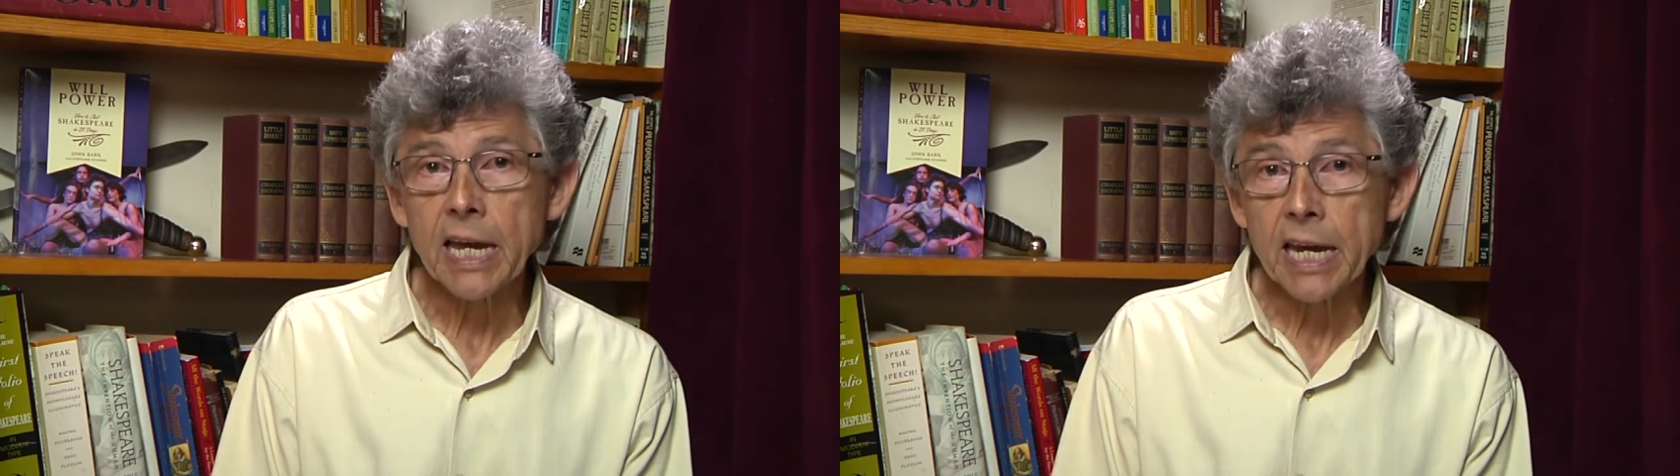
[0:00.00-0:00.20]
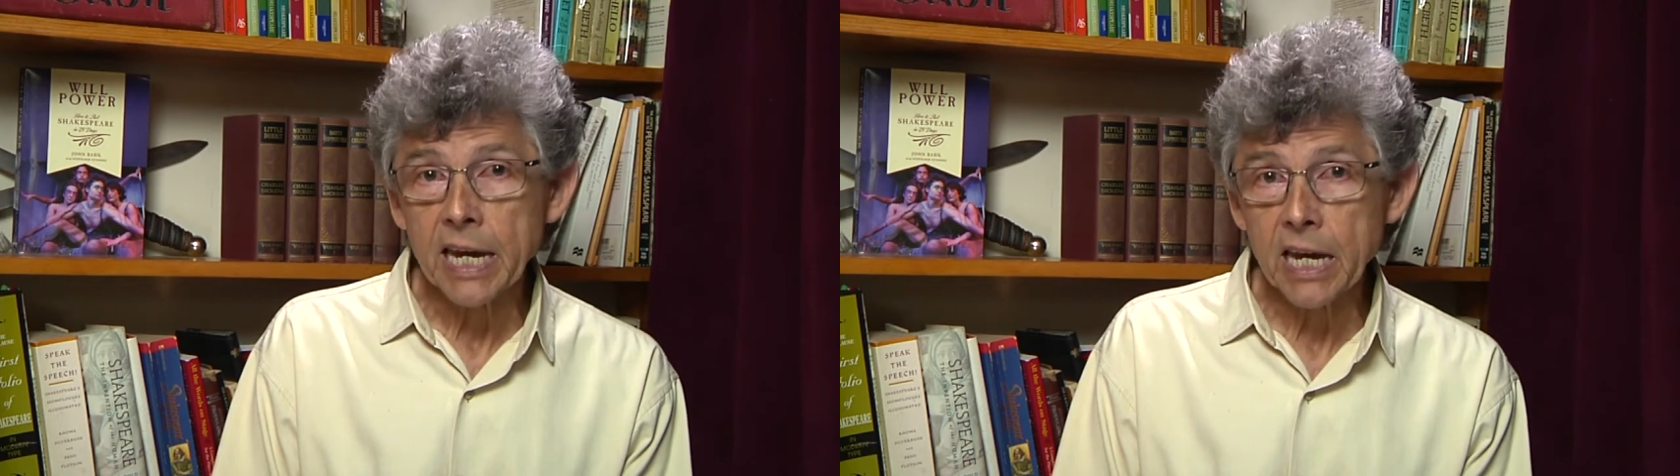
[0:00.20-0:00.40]

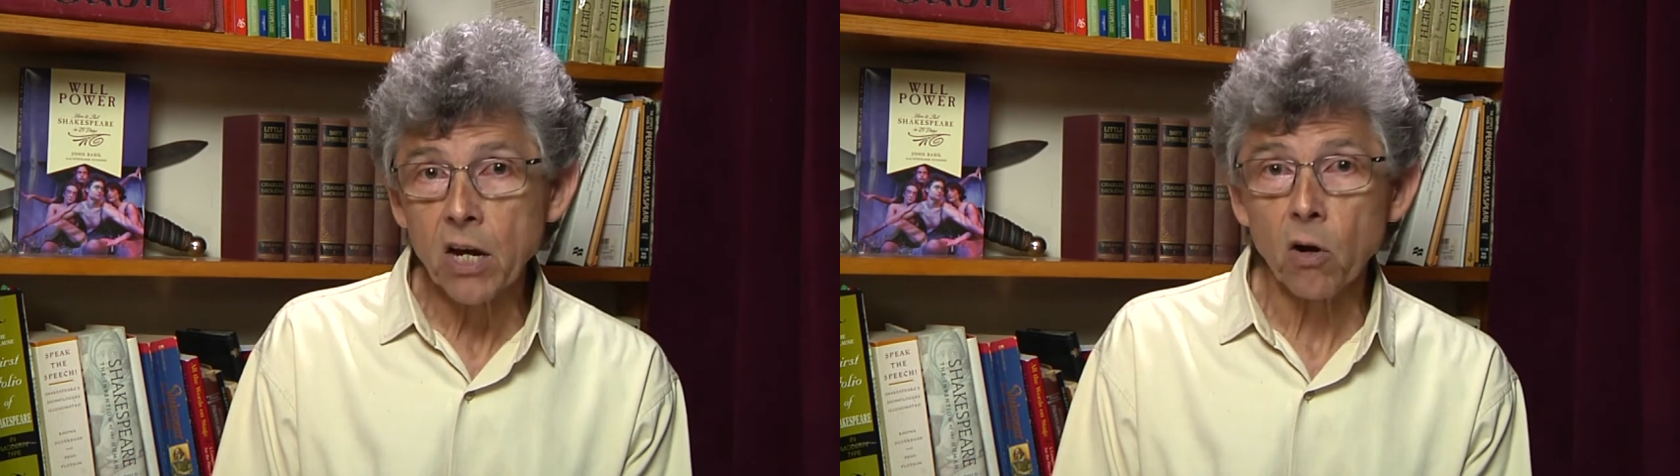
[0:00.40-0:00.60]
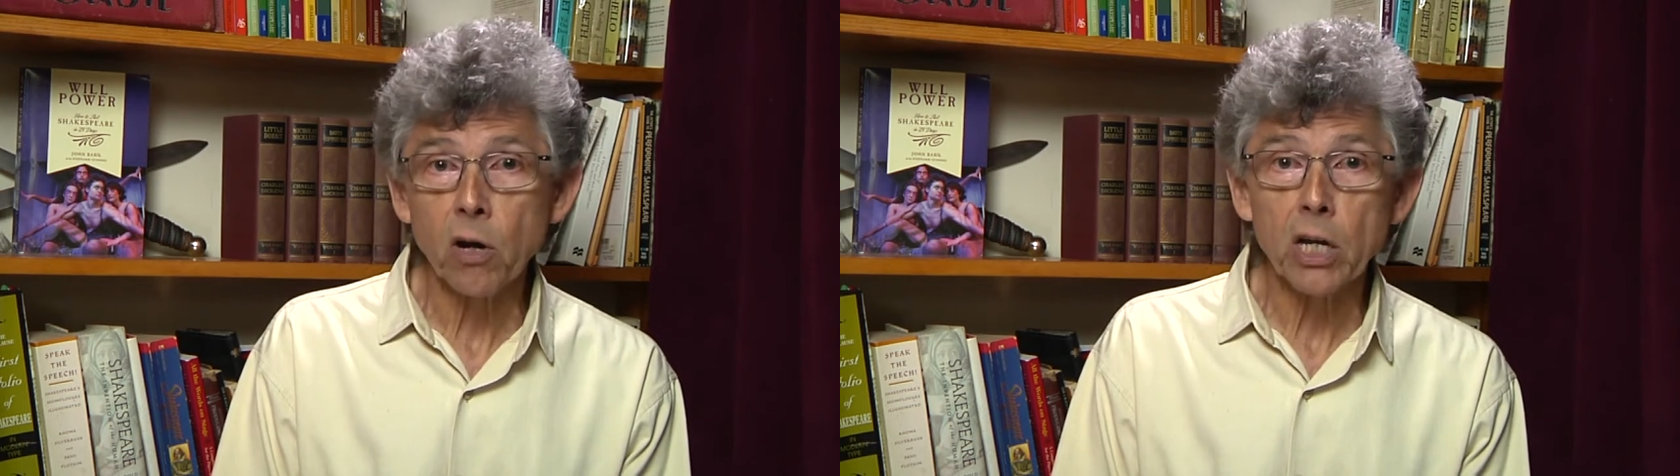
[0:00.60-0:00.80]

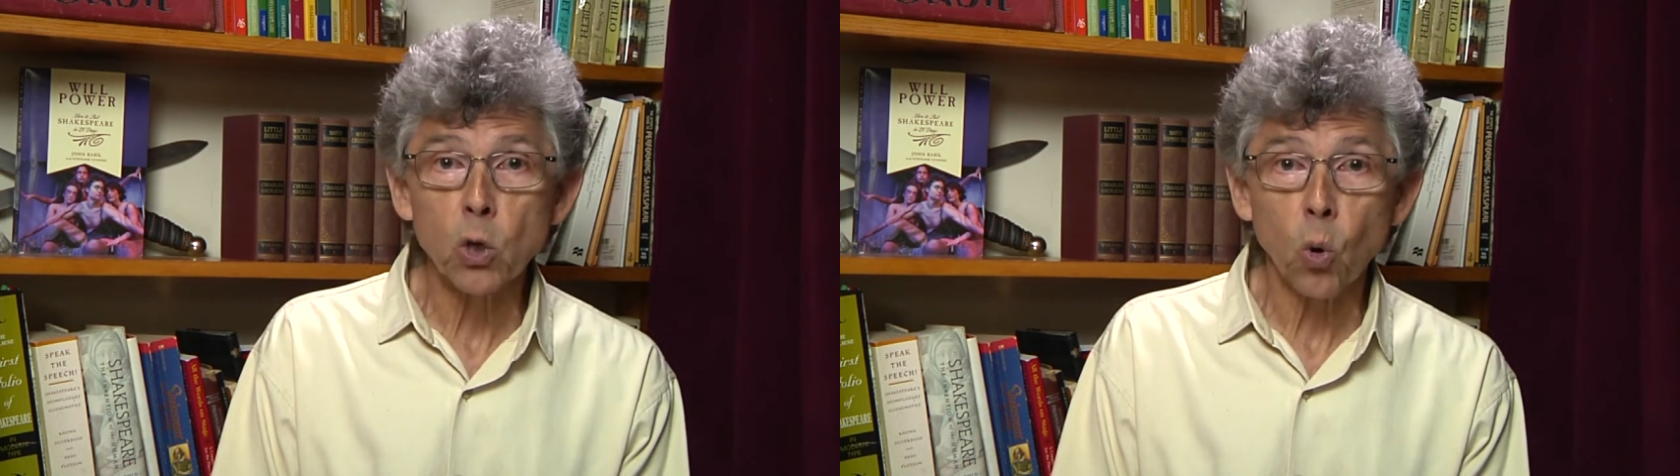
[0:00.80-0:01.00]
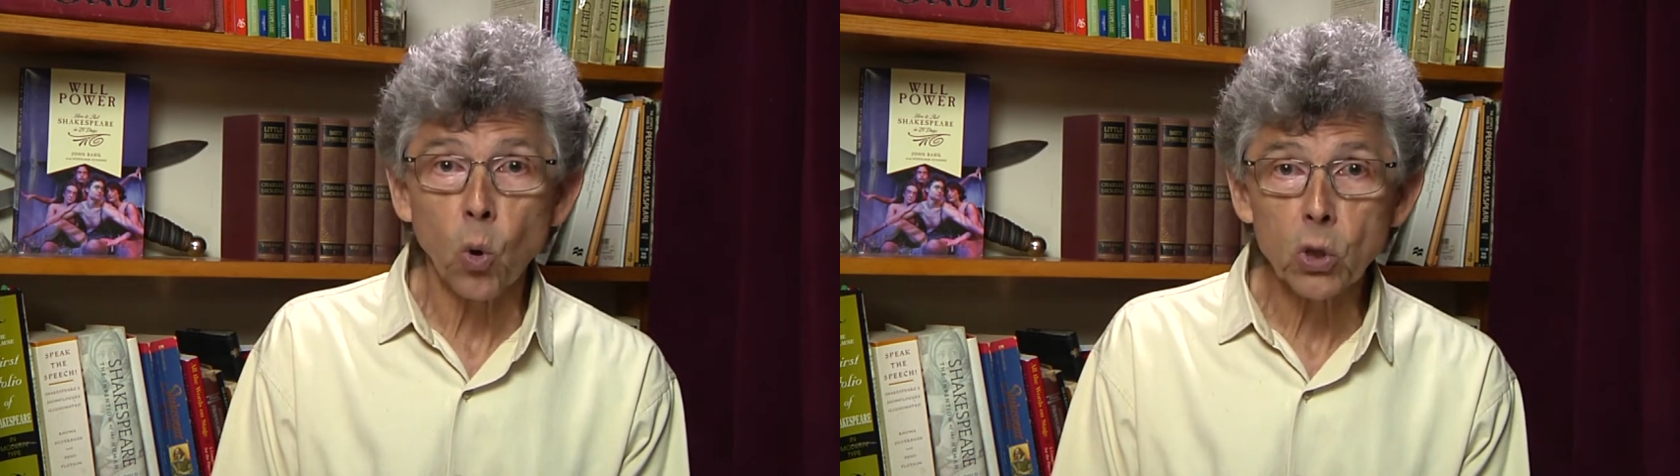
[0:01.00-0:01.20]
Here, it
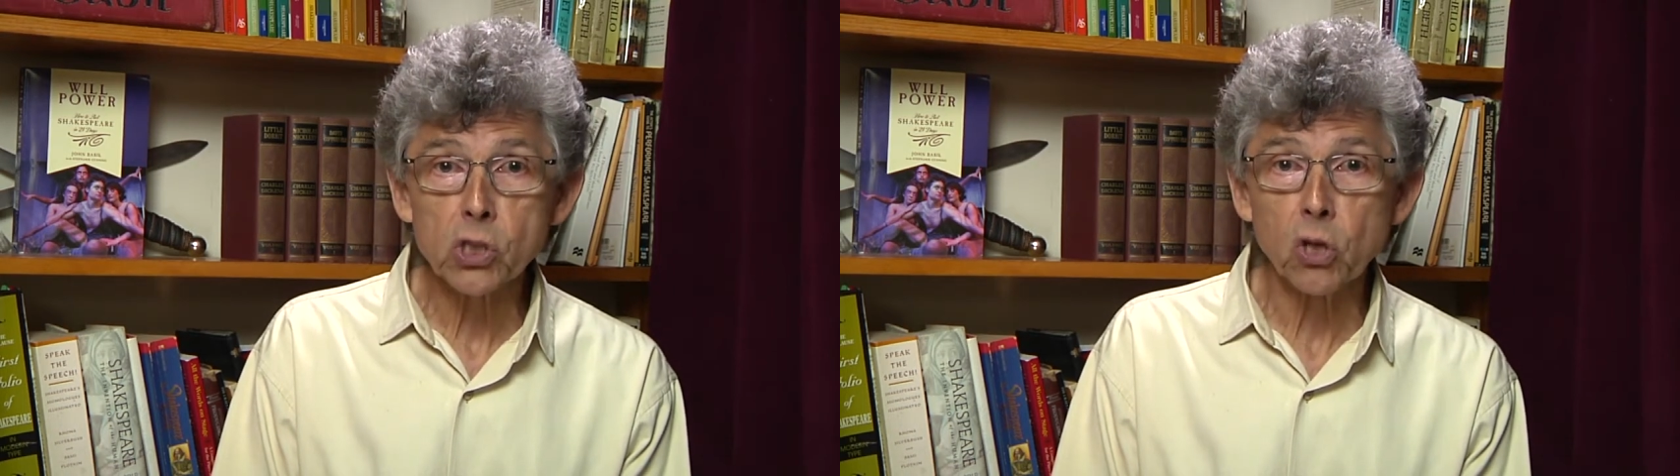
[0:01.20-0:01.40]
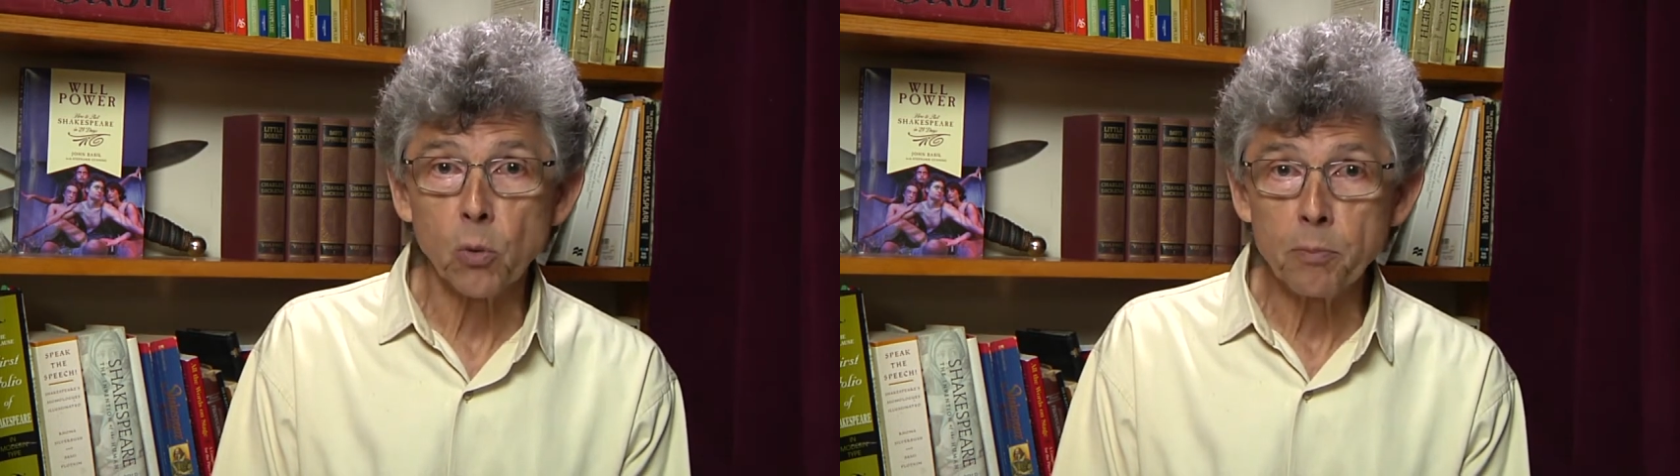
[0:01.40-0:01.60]

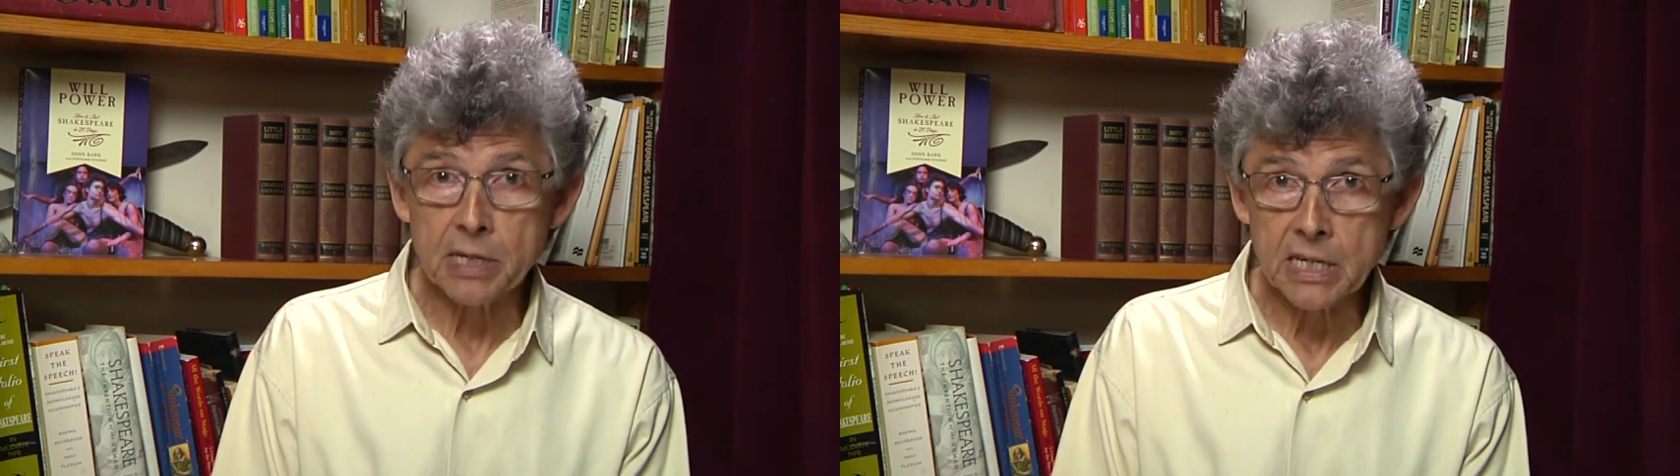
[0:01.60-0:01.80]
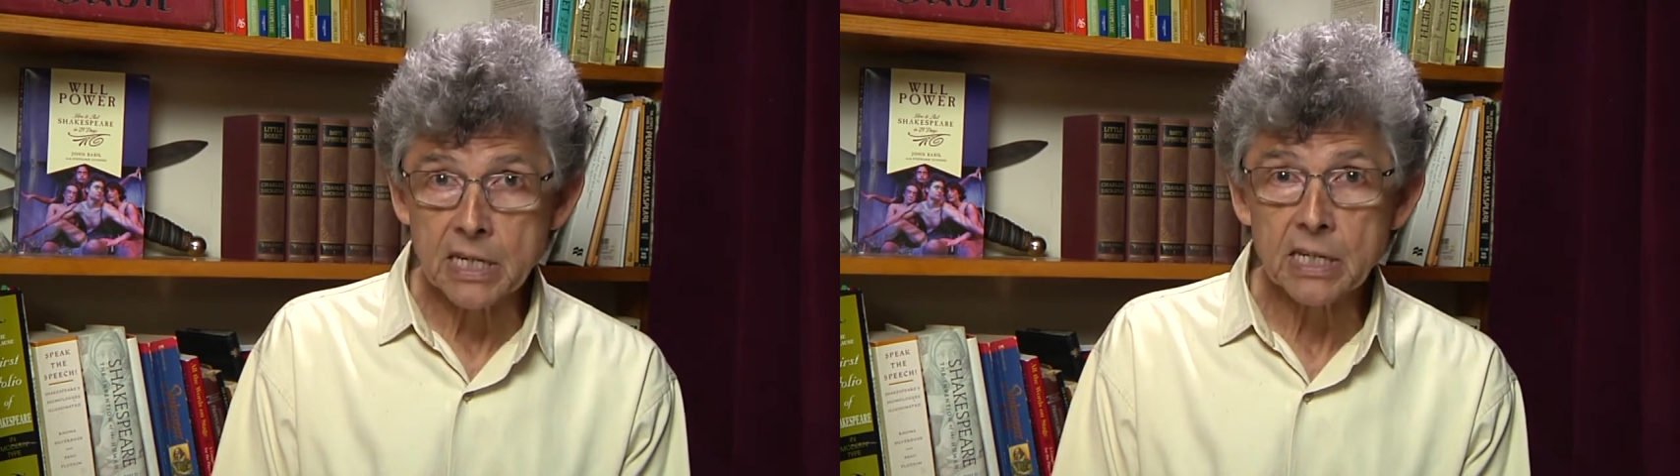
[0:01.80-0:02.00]
also
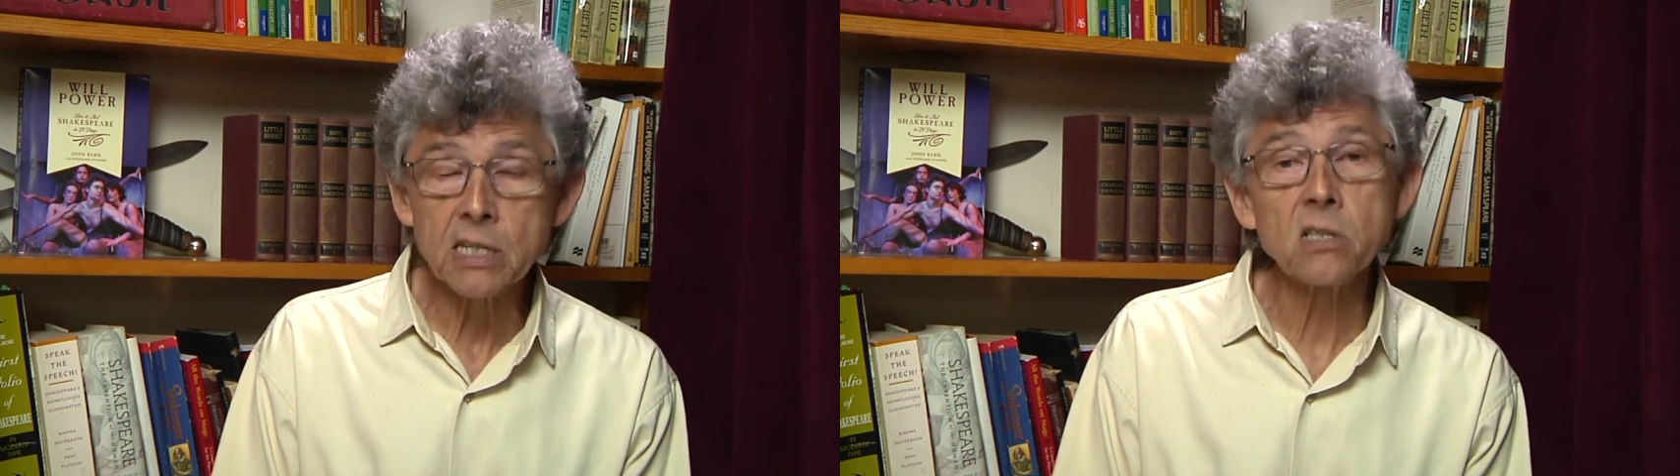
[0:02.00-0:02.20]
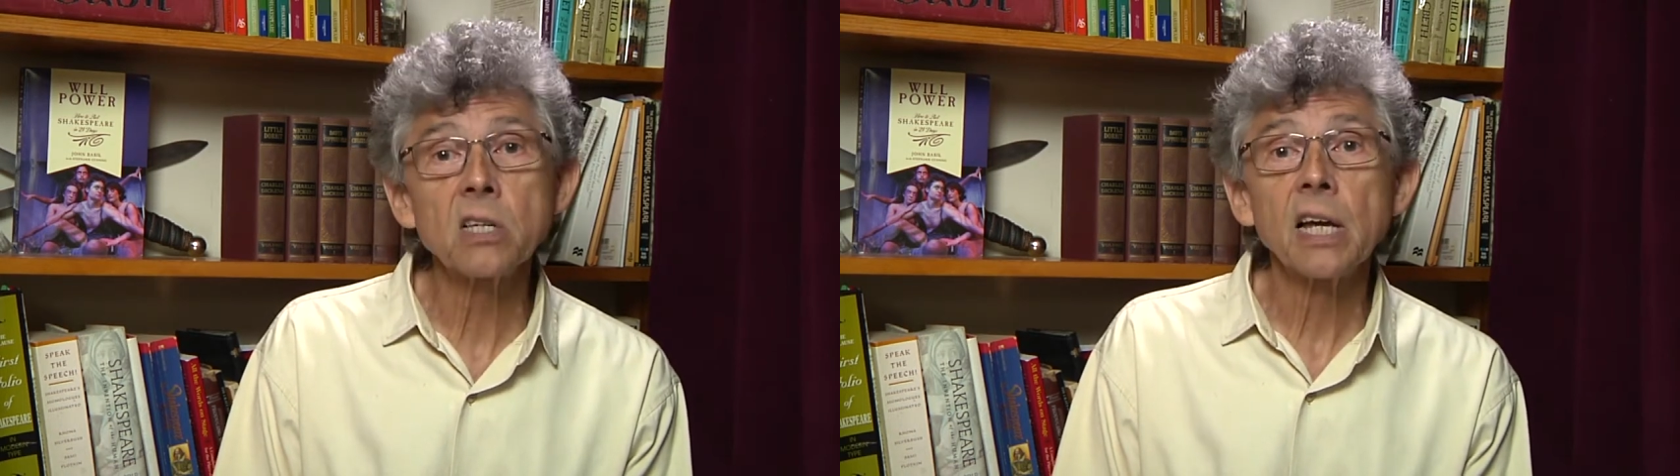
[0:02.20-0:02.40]

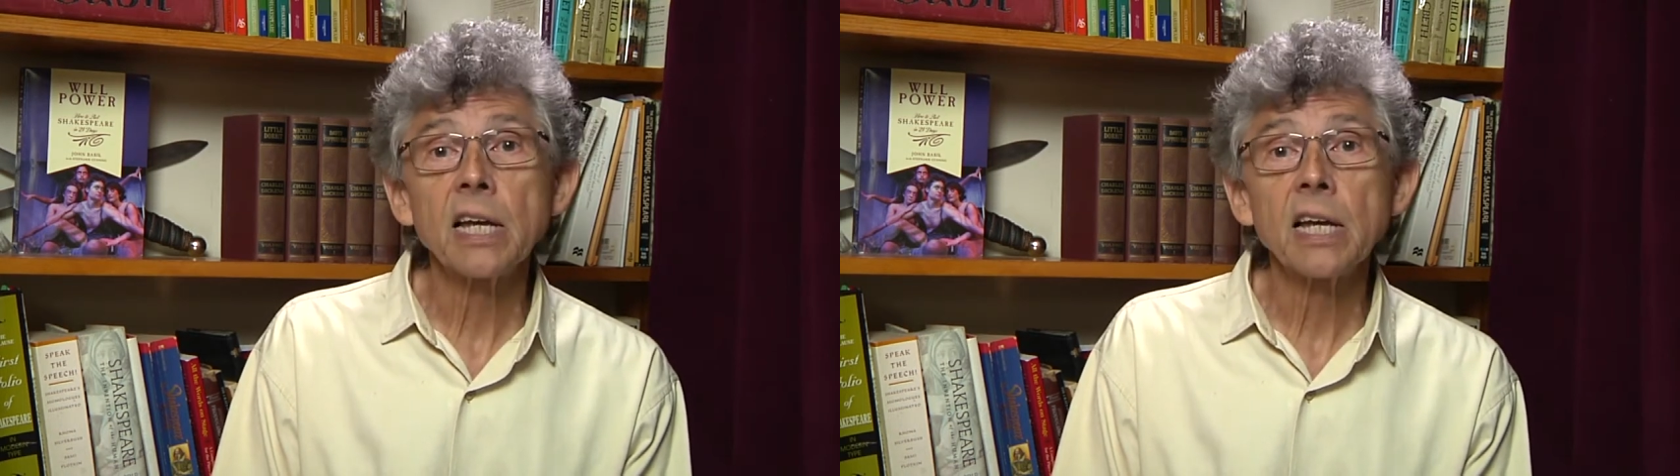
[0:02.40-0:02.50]
means